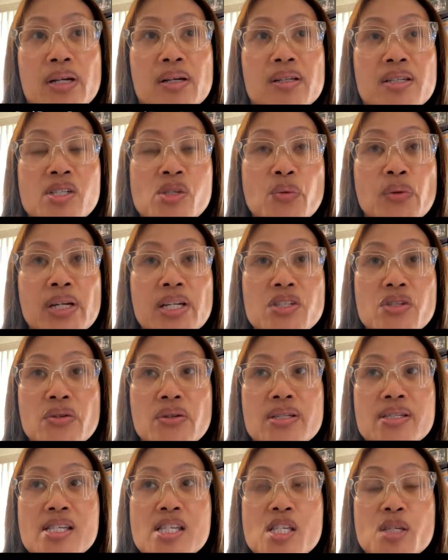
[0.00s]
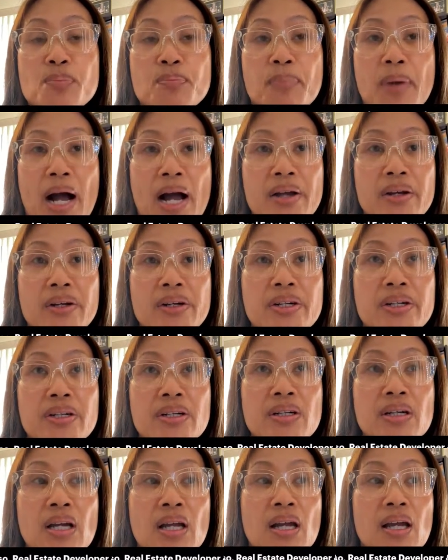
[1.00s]
It's really to
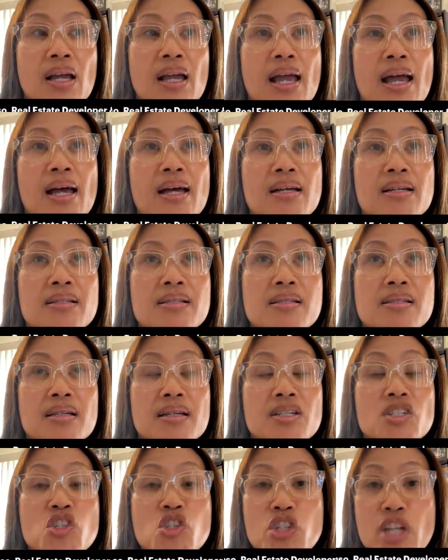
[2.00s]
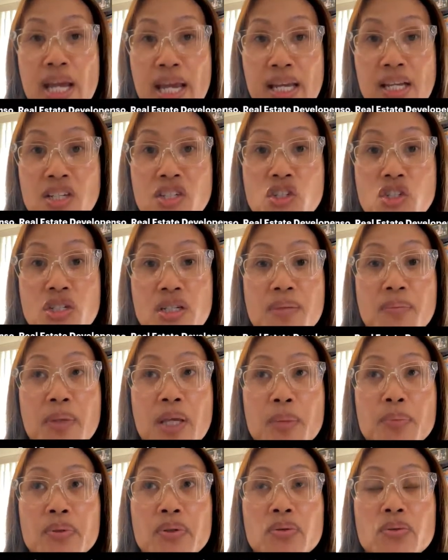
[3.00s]
inspire and change in
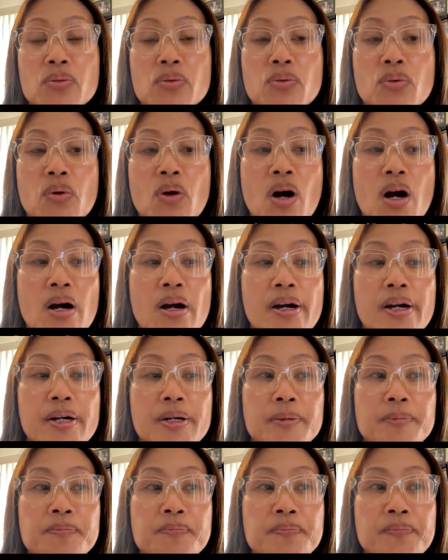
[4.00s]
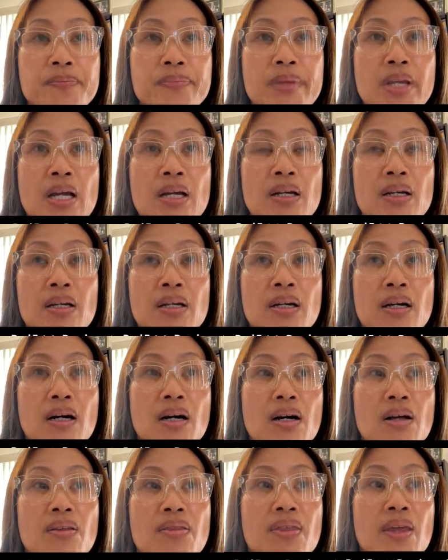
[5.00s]
people who are
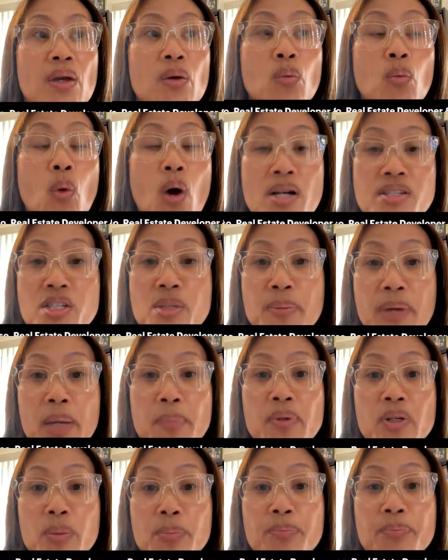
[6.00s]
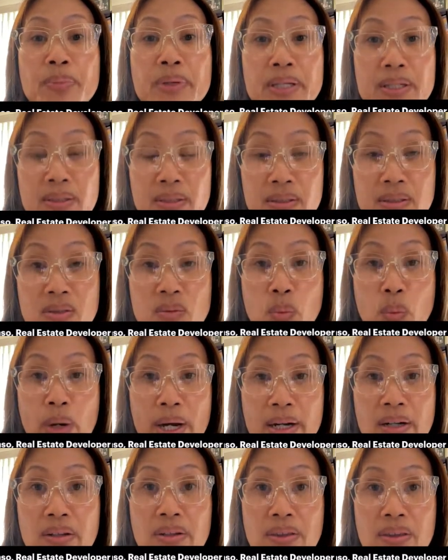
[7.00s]
they want to be able to build
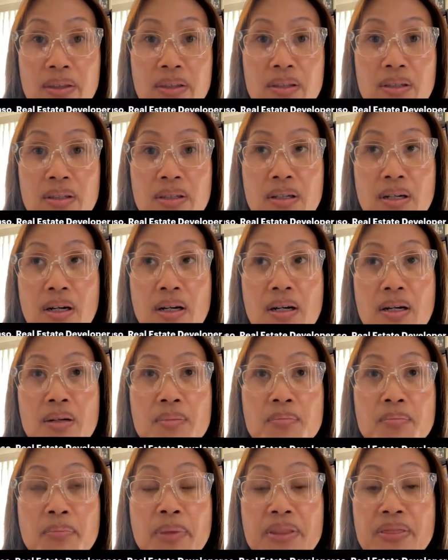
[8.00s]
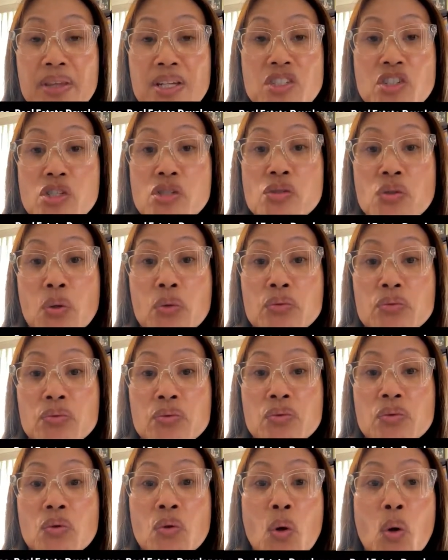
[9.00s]
wealth, but they just don't
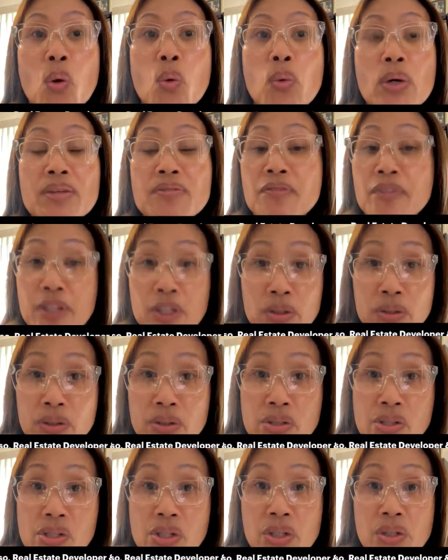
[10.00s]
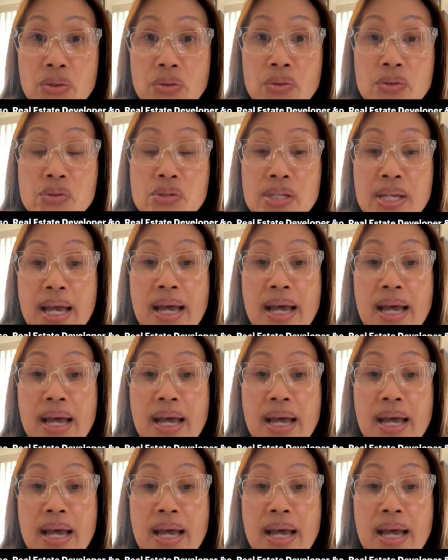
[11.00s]
know what vehicles to use.